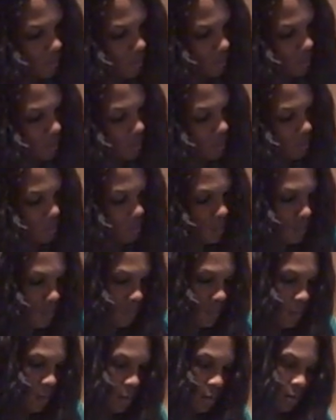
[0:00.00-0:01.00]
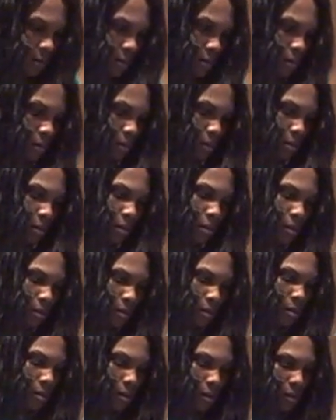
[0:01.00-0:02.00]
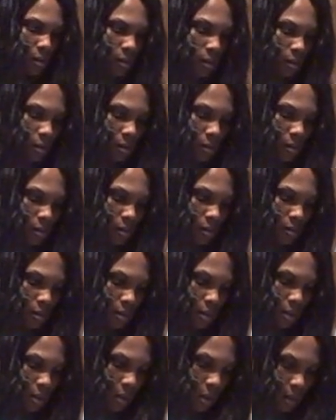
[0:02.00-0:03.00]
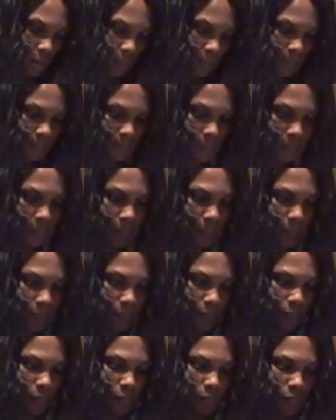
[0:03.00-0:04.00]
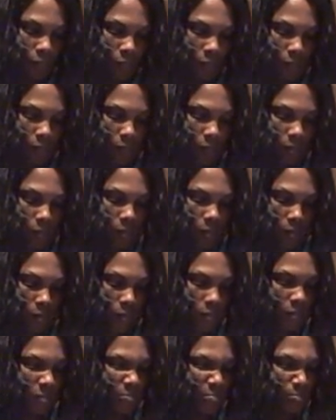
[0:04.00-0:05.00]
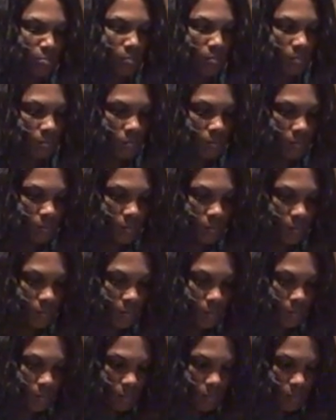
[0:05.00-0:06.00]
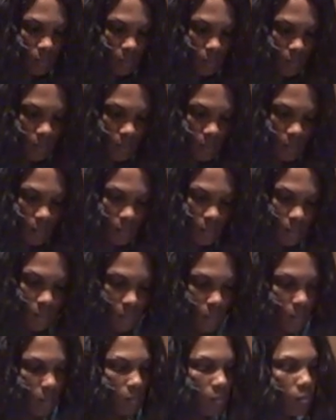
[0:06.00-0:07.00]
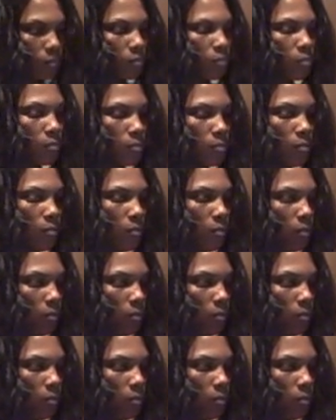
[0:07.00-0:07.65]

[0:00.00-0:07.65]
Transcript: Nothing is said.